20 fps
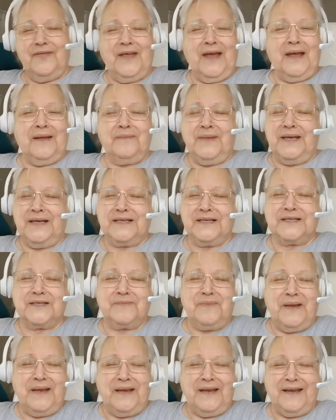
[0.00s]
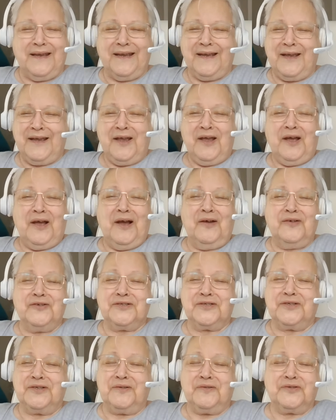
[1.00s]
that makes me
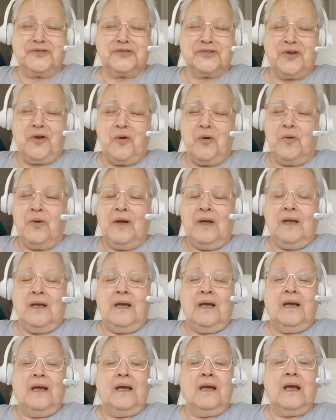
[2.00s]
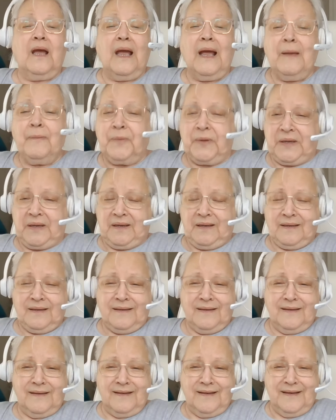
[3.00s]
so happy.
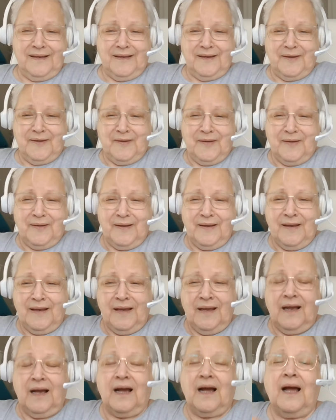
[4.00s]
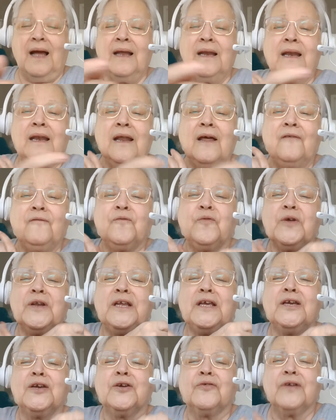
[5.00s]
I love what
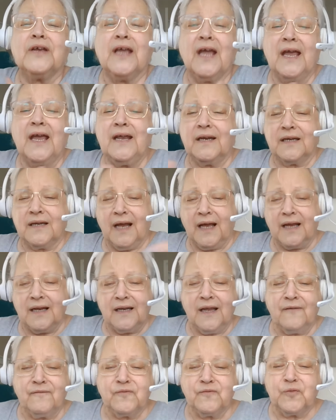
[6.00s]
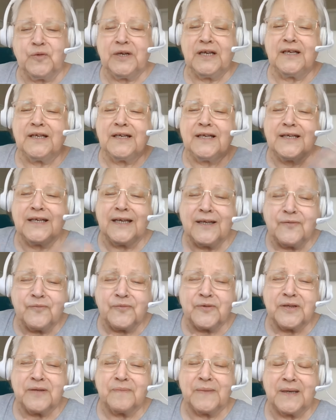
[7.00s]
he created. I loved what he did
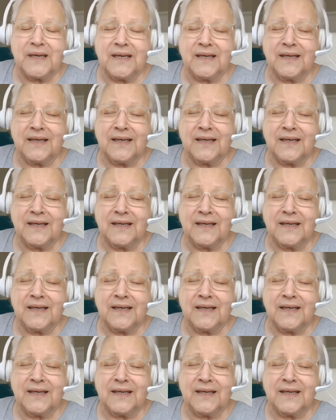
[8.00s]
with me.